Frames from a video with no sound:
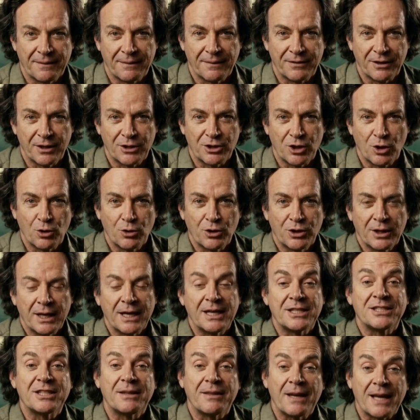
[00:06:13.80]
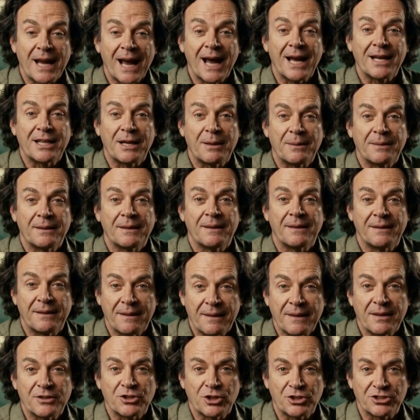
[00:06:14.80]
the nucleus of an atom,
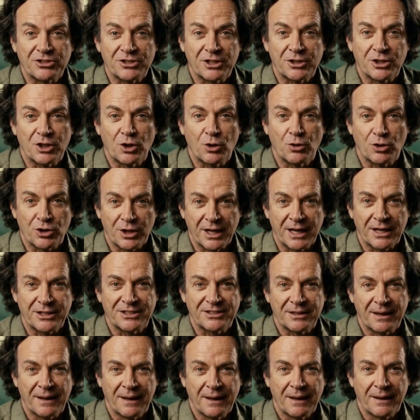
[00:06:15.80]
just the nucleus,